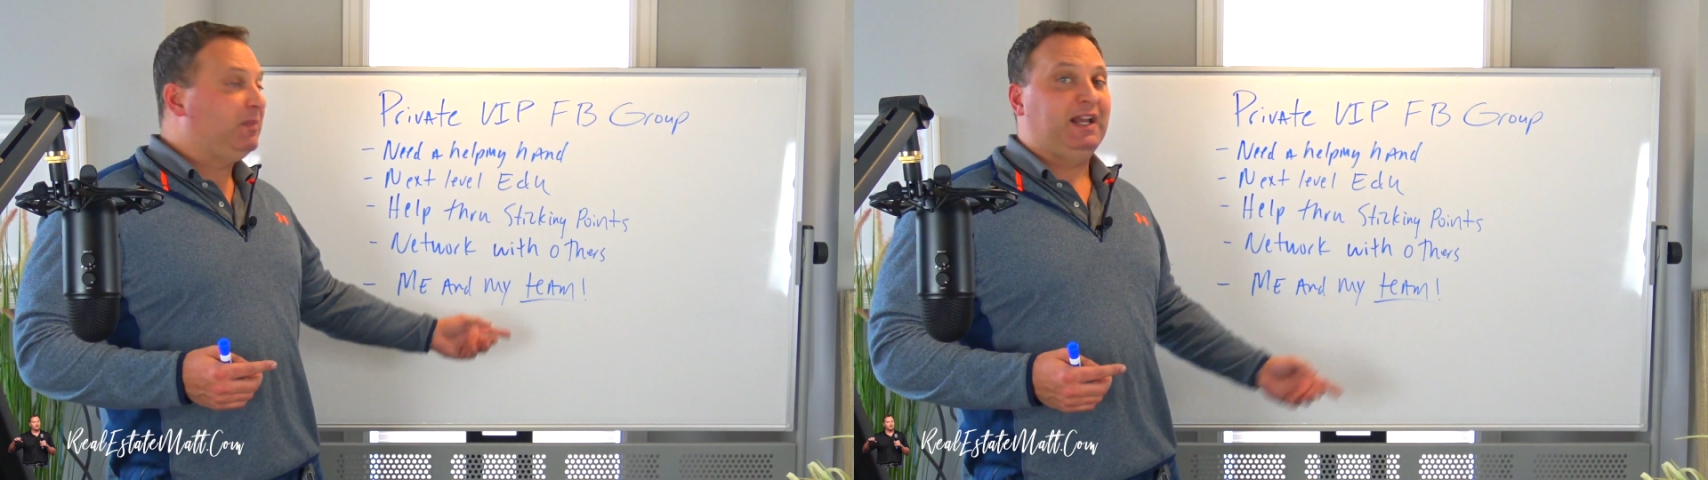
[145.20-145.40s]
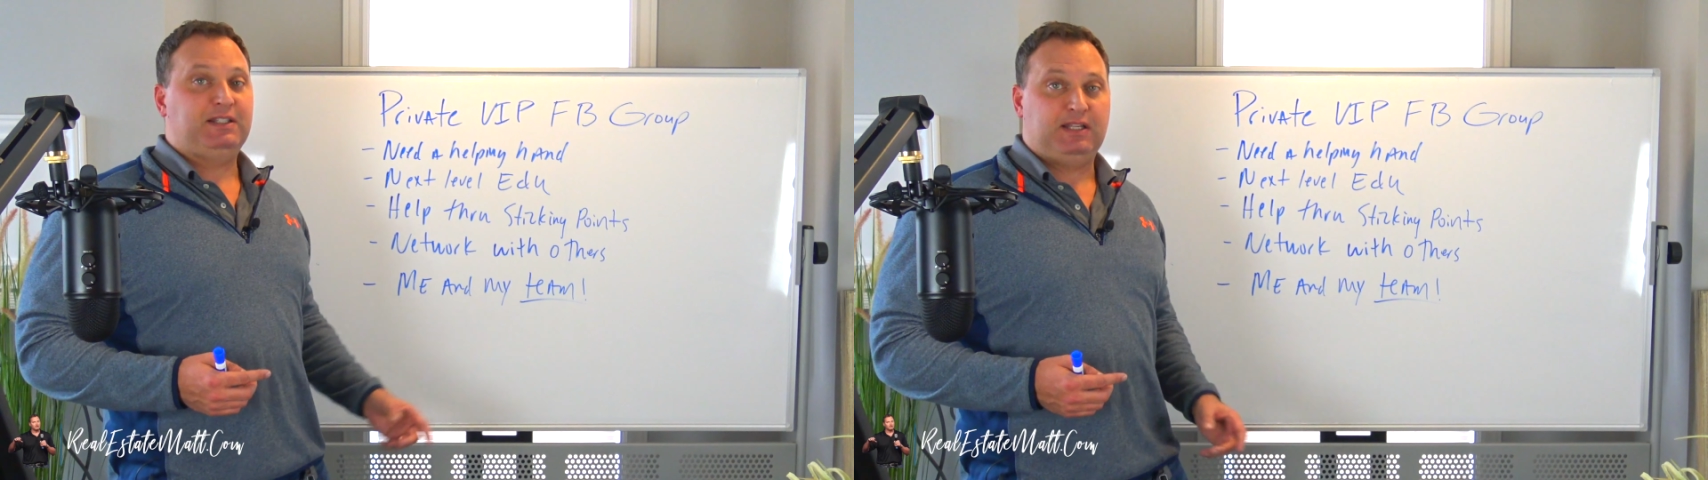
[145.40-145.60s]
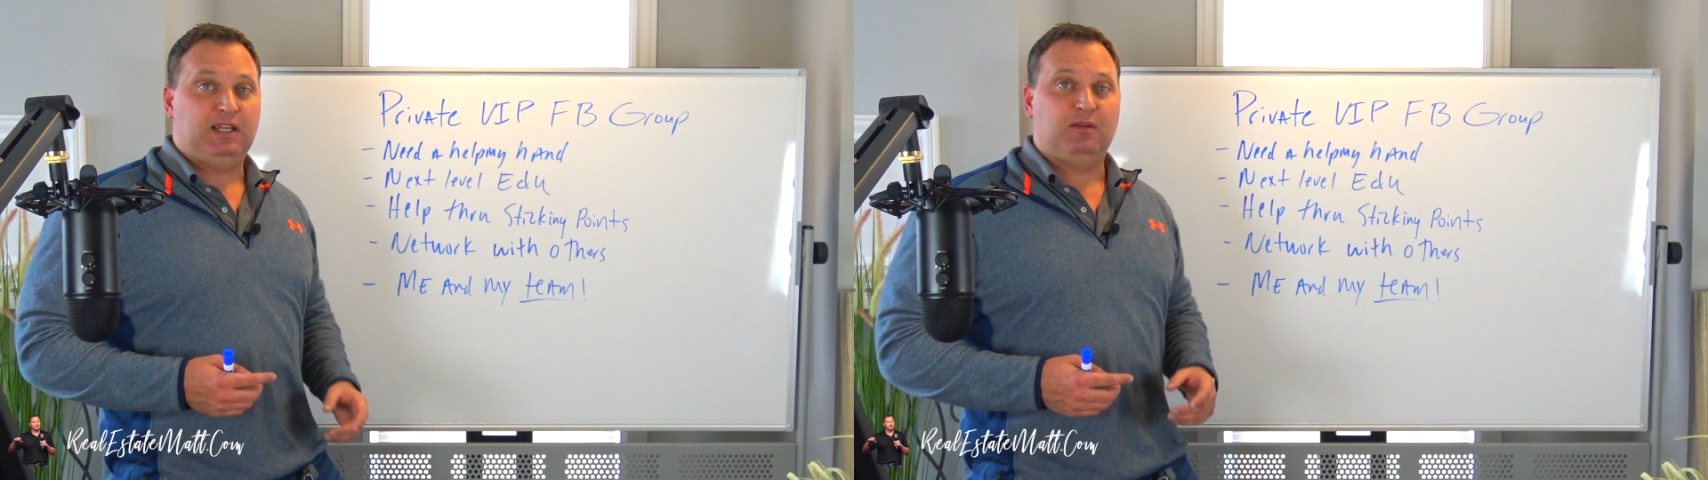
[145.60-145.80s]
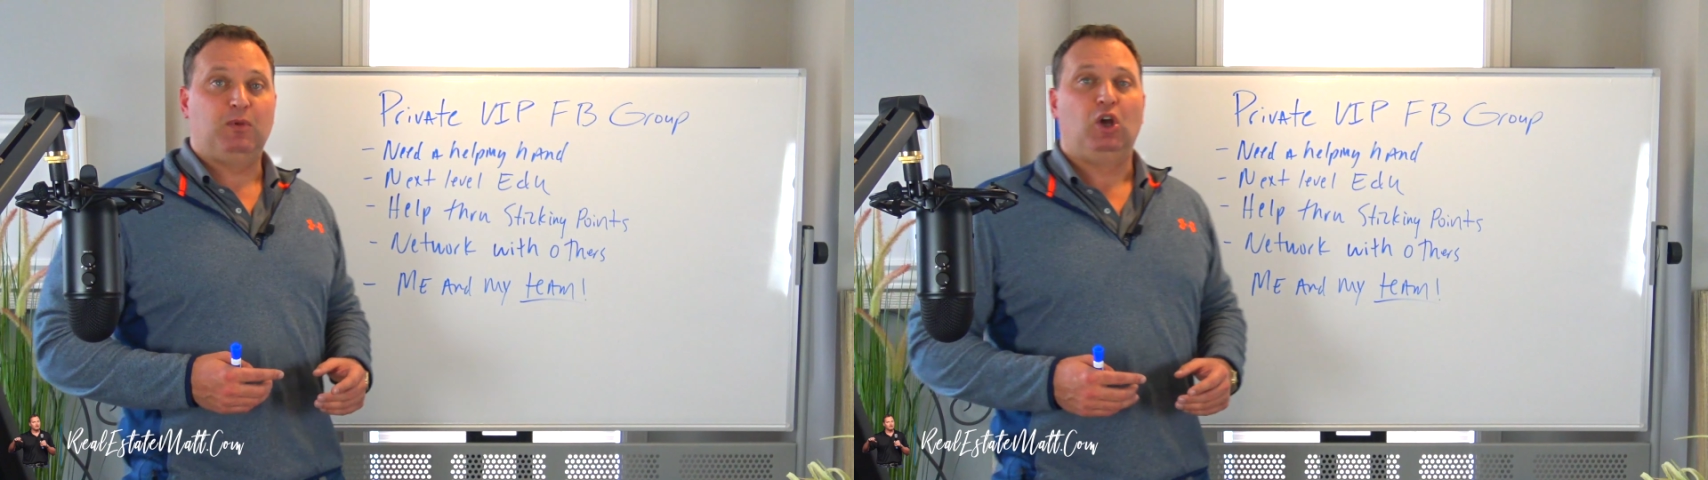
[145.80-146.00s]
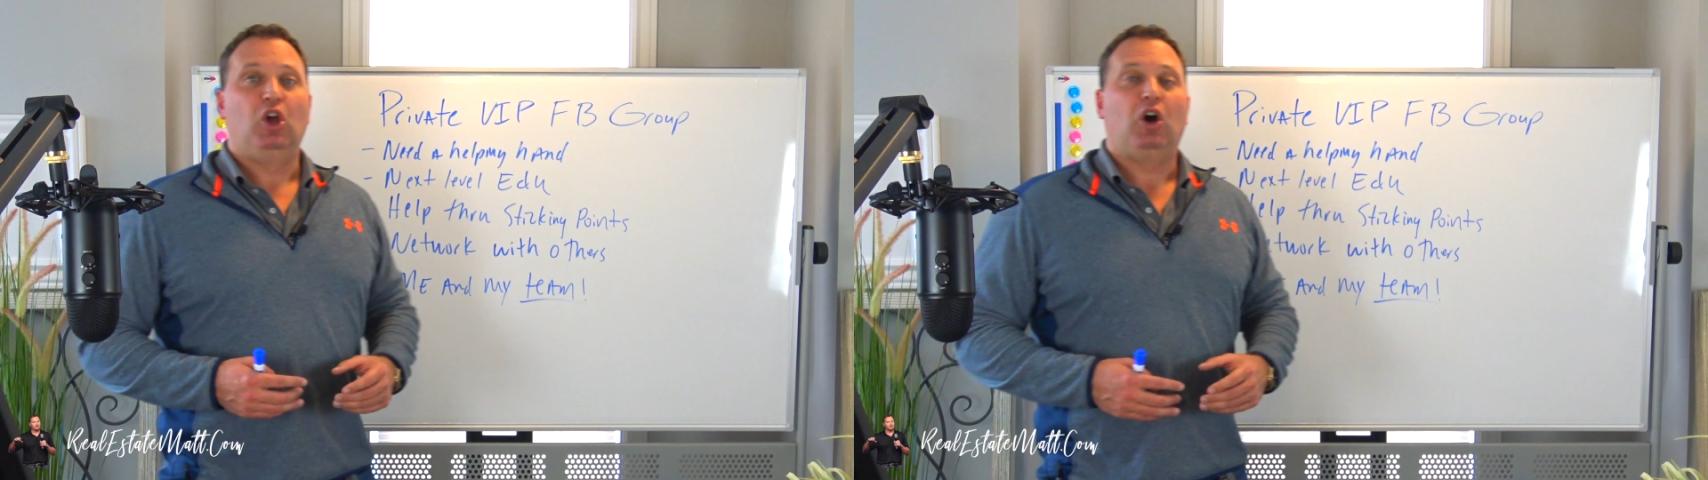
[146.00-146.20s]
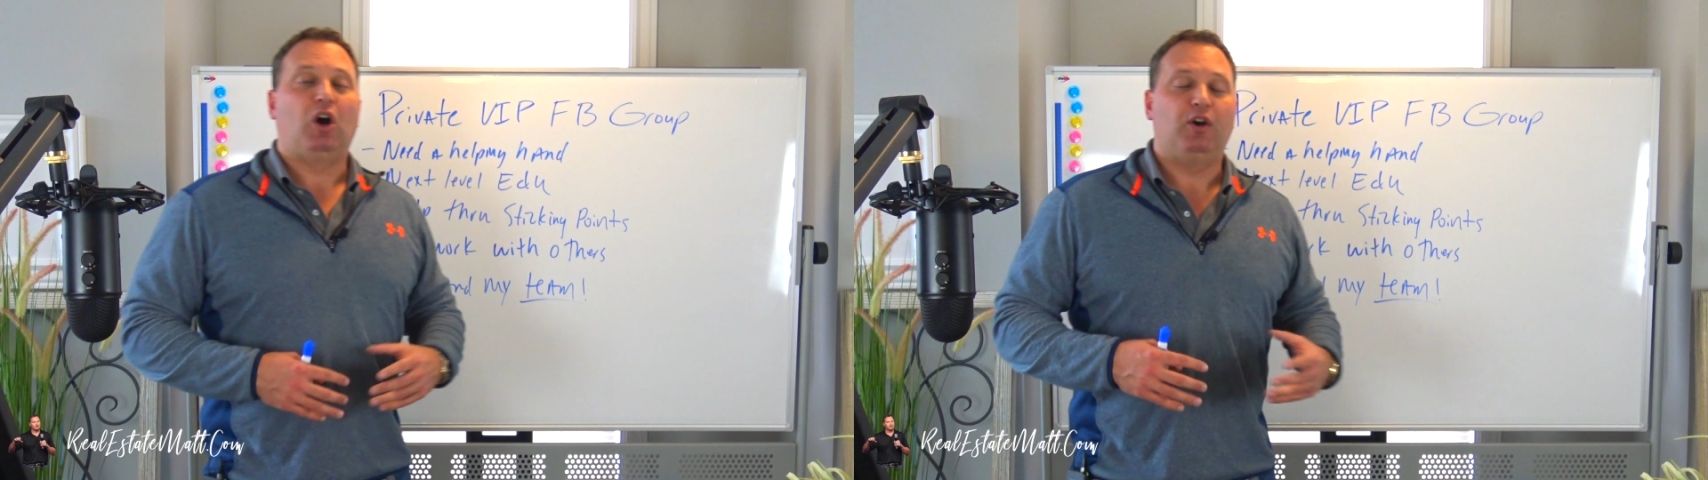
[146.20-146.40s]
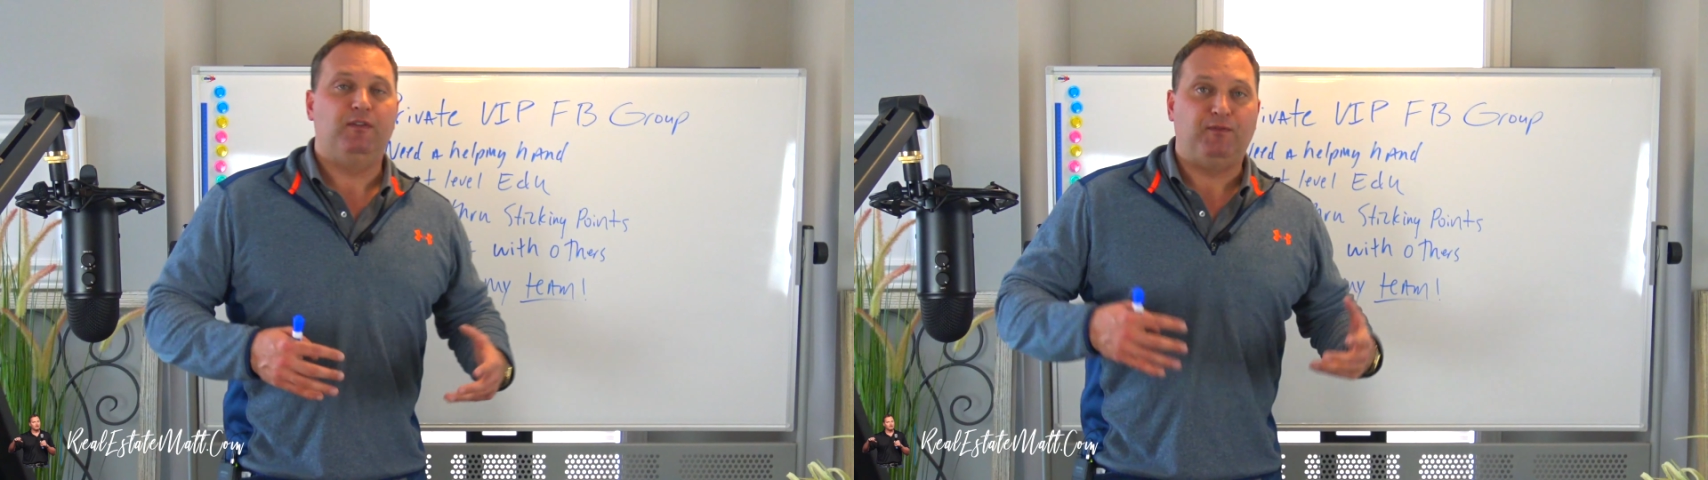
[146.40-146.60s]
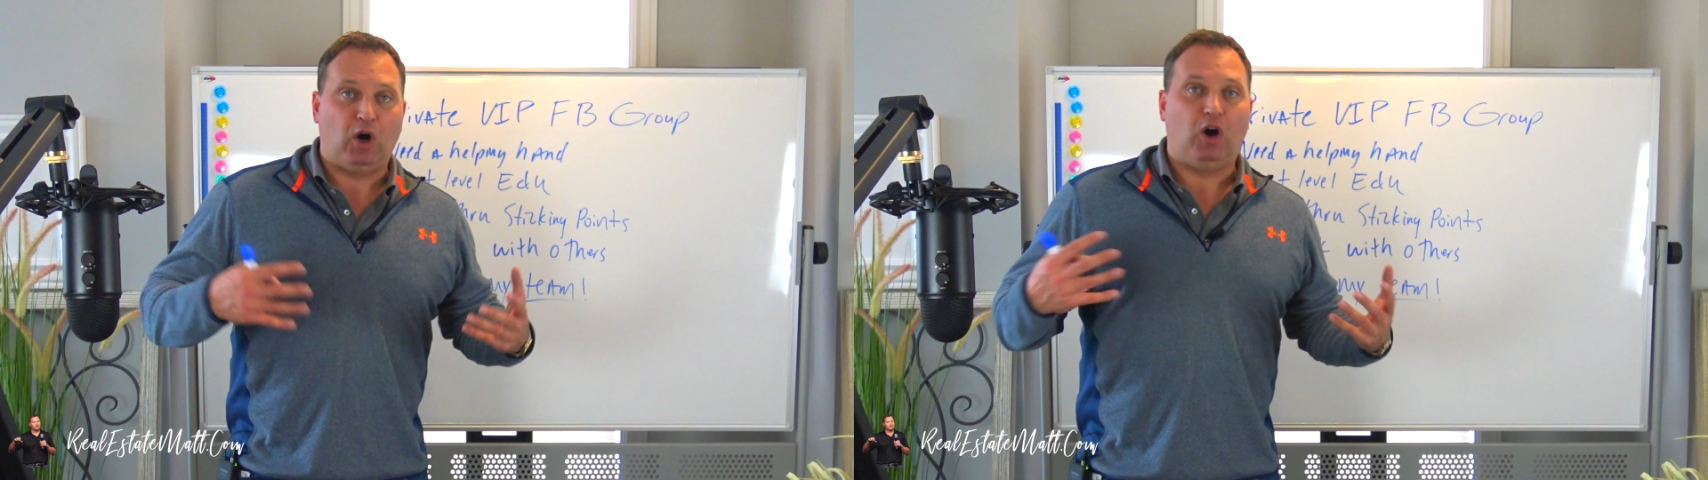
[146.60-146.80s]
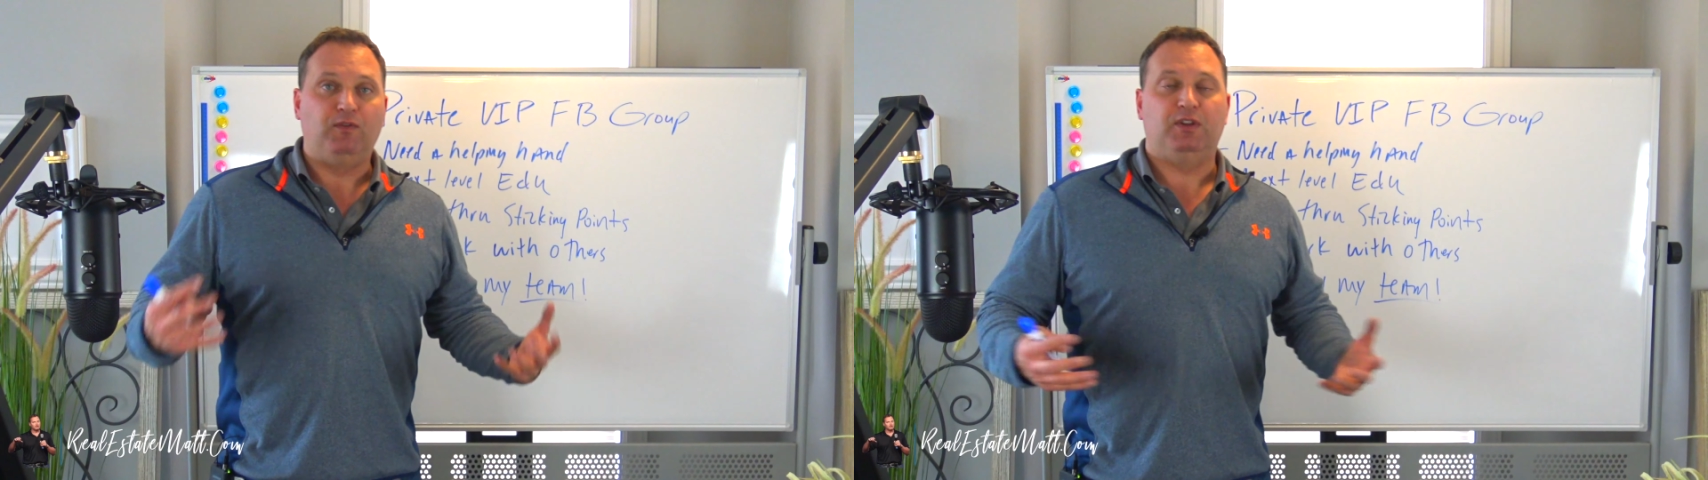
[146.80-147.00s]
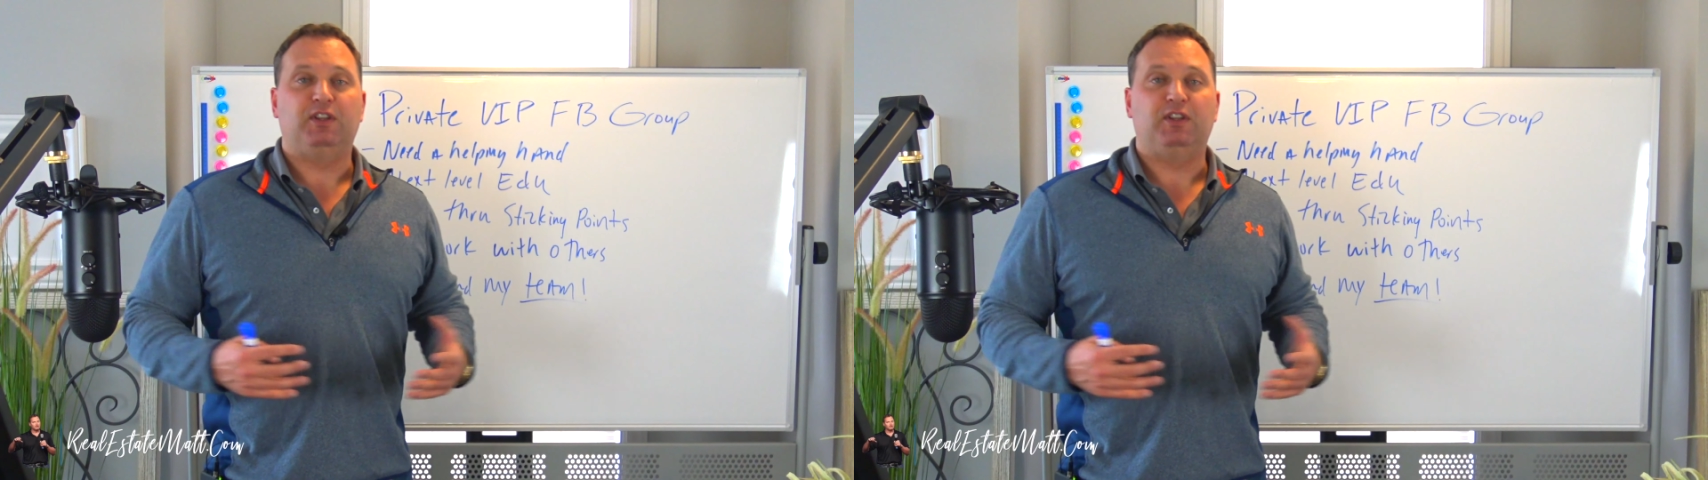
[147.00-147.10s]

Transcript: my team are involved